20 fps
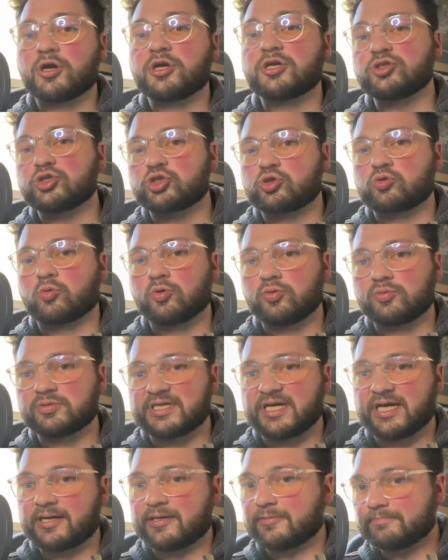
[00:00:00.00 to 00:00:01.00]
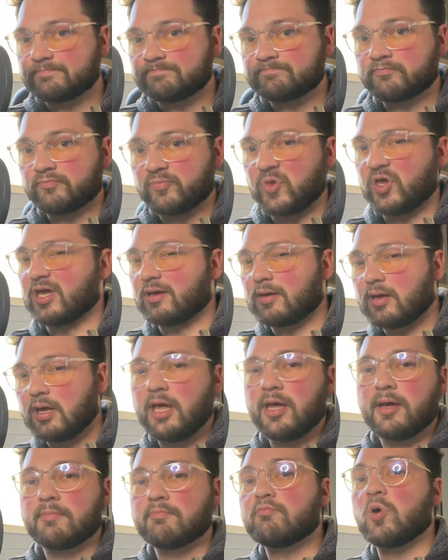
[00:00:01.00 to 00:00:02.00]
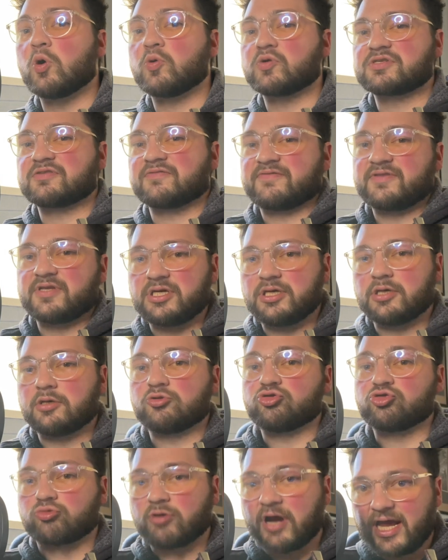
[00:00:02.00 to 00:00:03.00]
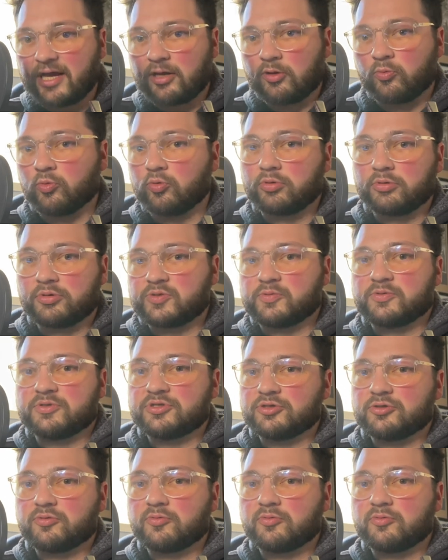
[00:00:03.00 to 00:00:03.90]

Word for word: control deck, like most of the Dragon Rulers would do,